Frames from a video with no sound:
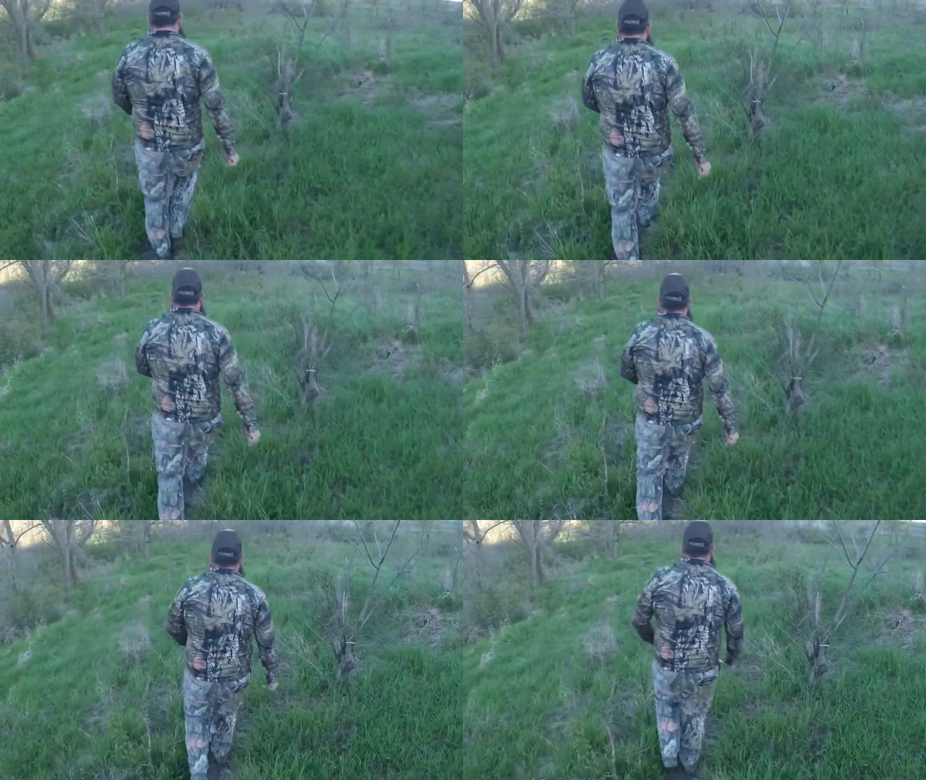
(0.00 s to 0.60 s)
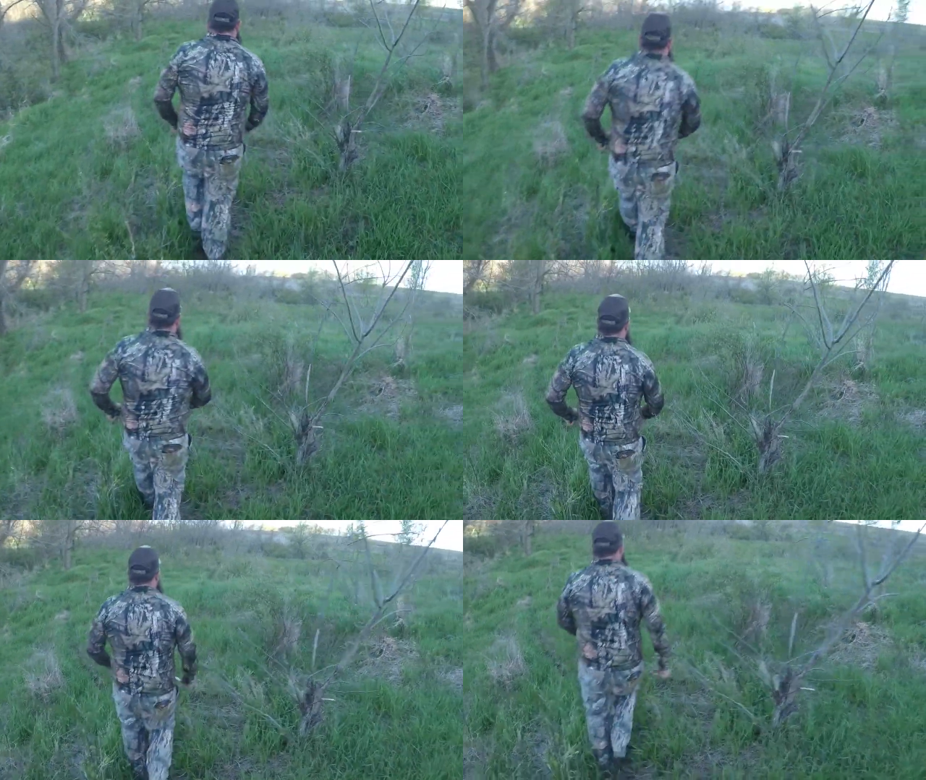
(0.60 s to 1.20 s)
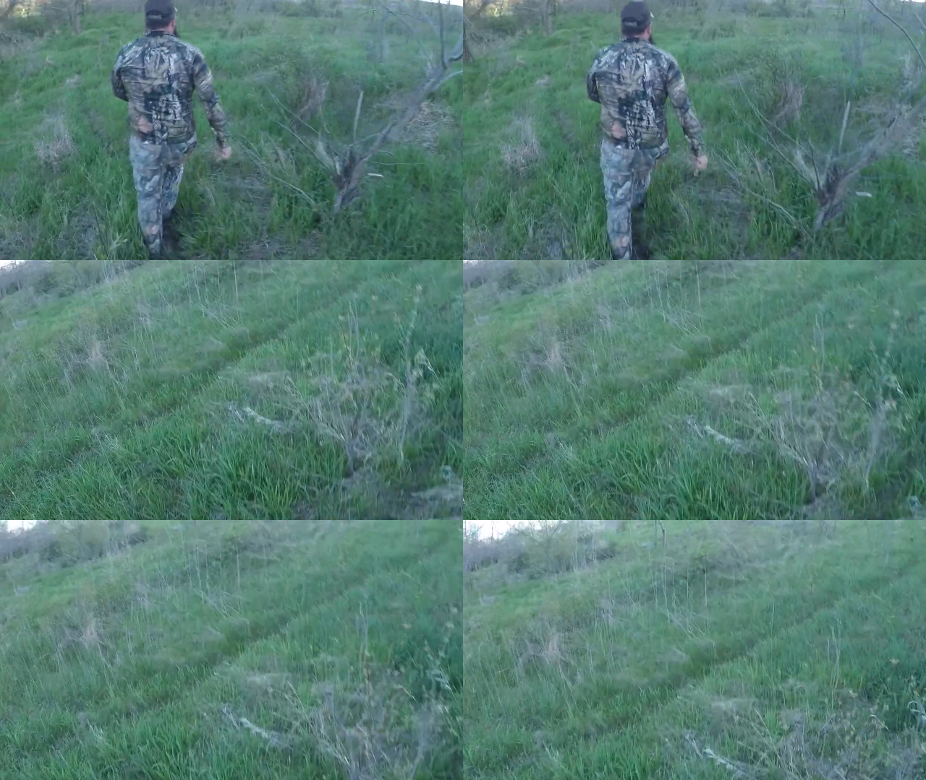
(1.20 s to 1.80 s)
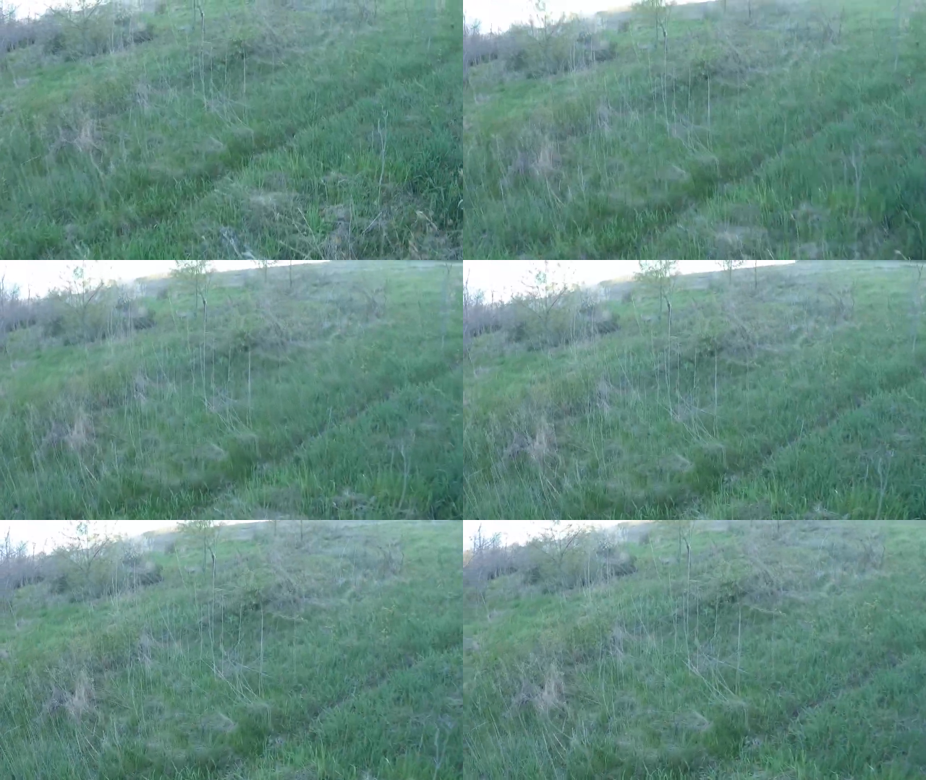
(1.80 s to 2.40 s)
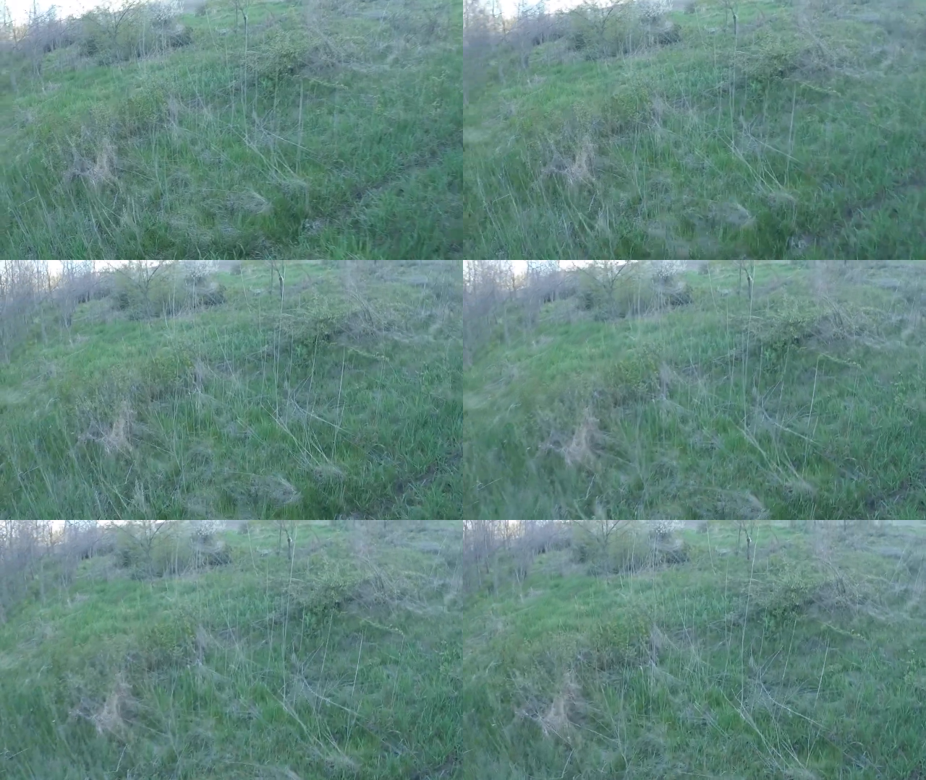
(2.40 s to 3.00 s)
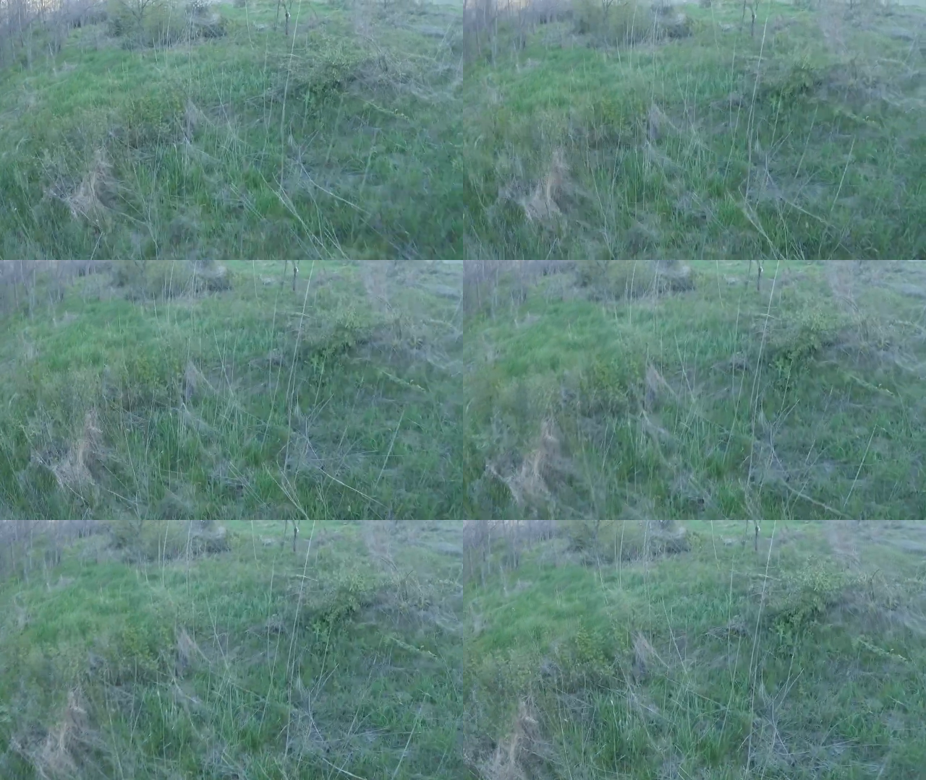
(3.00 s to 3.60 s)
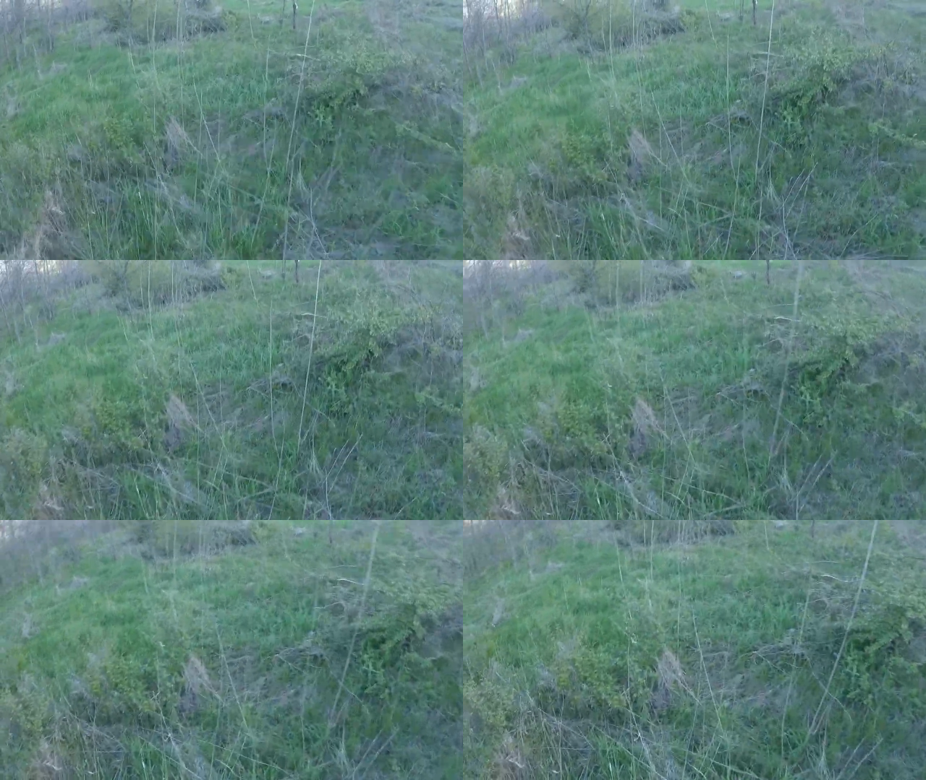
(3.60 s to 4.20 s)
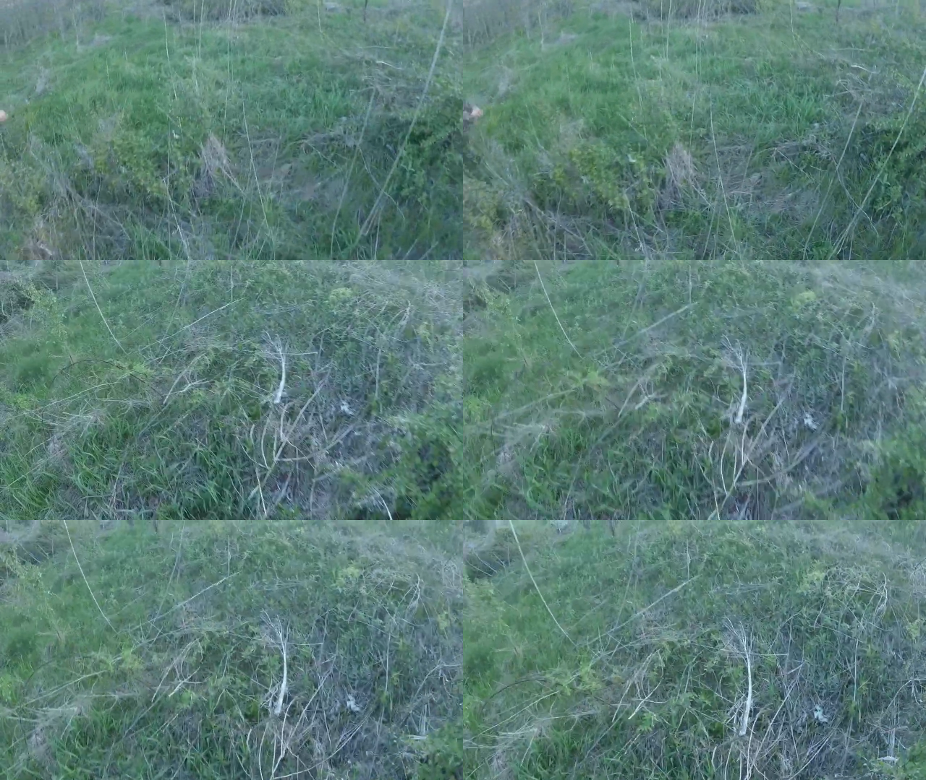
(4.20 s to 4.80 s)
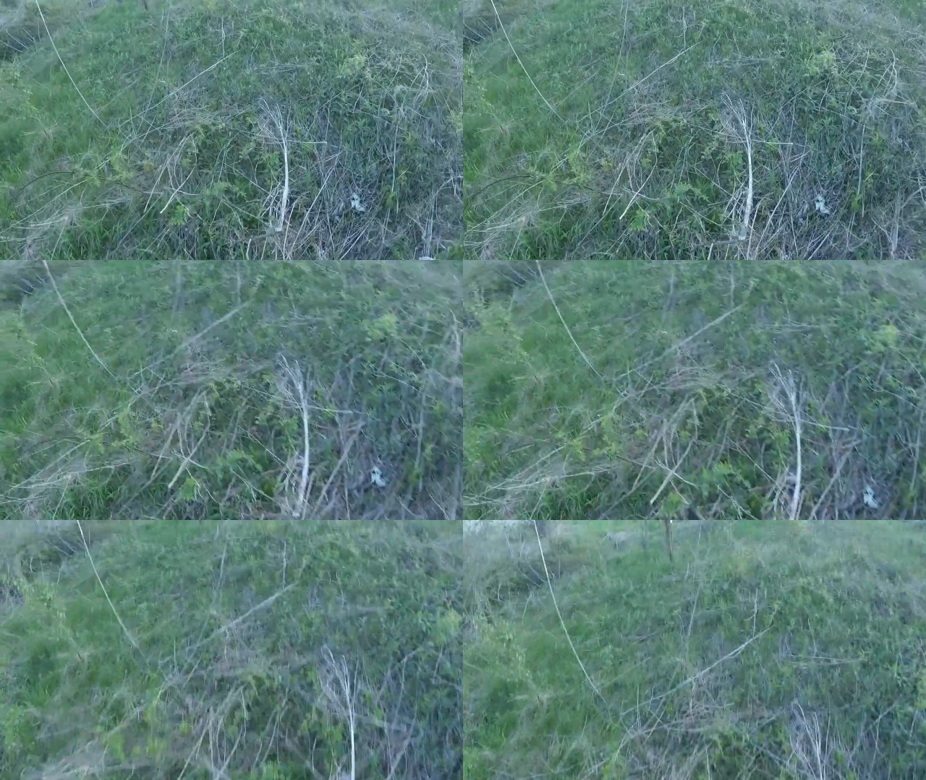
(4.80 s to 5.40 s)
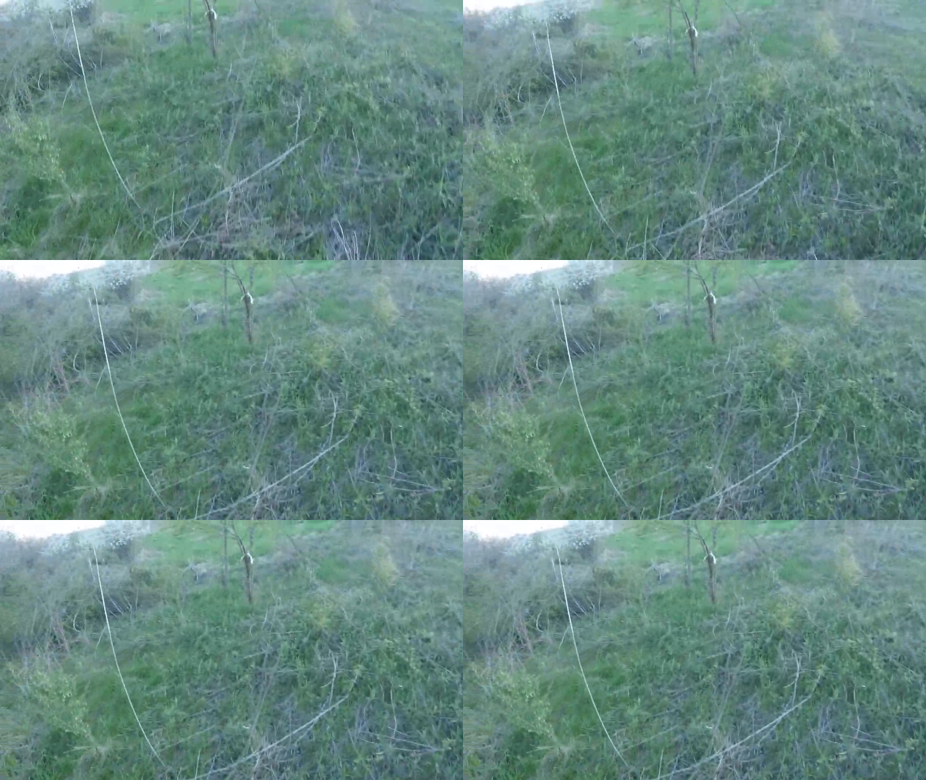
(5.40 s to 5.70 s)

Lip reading: [unreadable: no face in view]